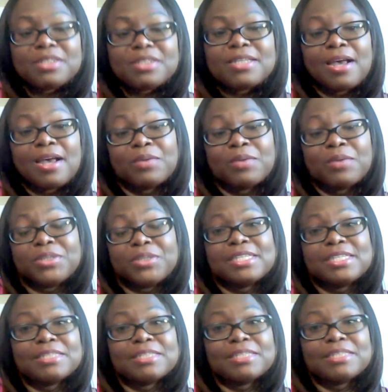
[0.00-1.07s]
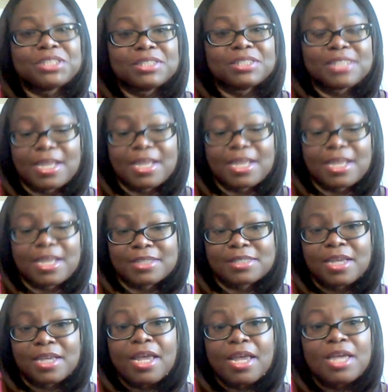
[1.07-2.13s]
I want to say a special thanks
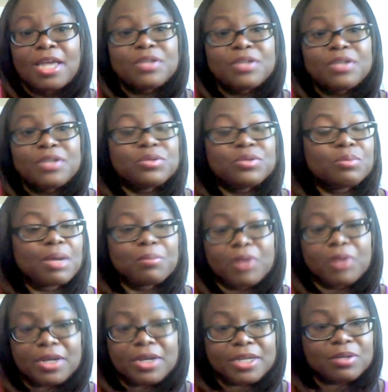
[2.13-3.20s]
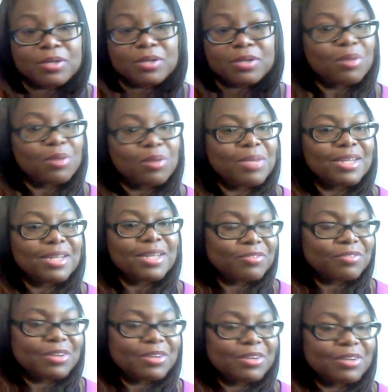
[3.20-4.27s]
to my brother-in-law, my
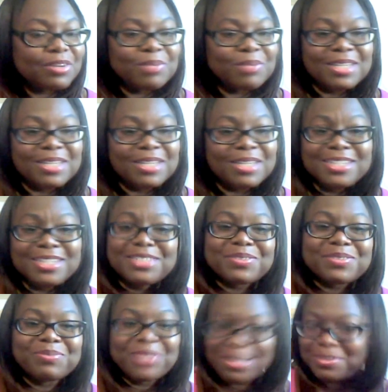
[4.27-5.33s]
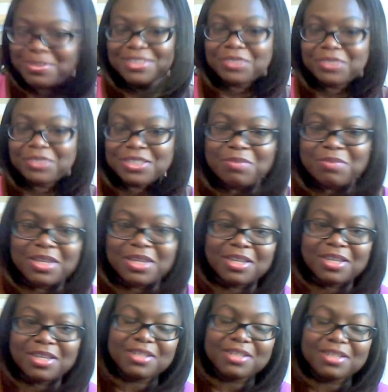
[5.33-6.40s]
nephew, and my niece for coming to visit me
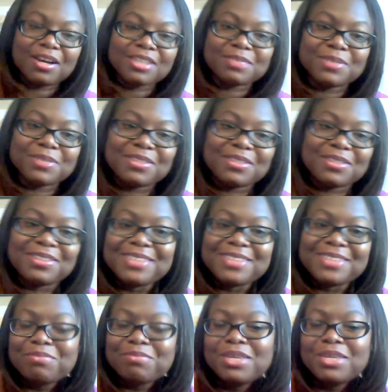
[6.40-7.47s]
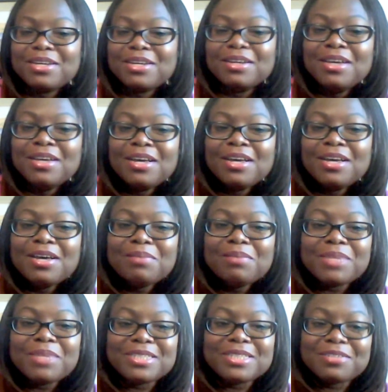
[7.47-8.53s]
in the hospital. That made a
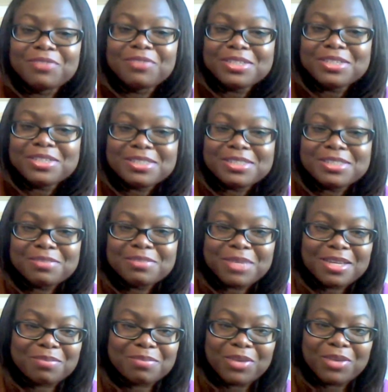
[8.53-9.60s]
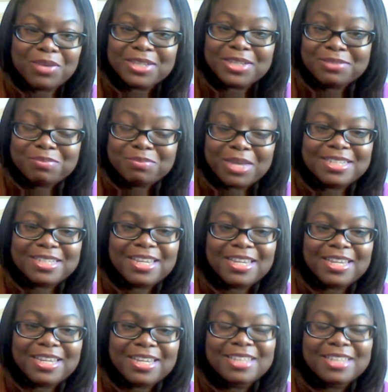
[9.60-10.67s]
big difference to me and brightened my
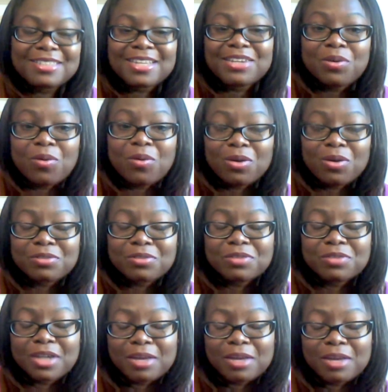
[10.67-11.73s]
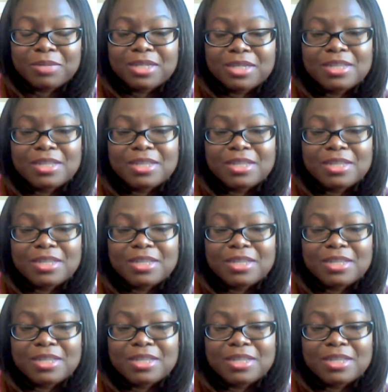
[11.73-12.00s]
day. Thank you all for coming.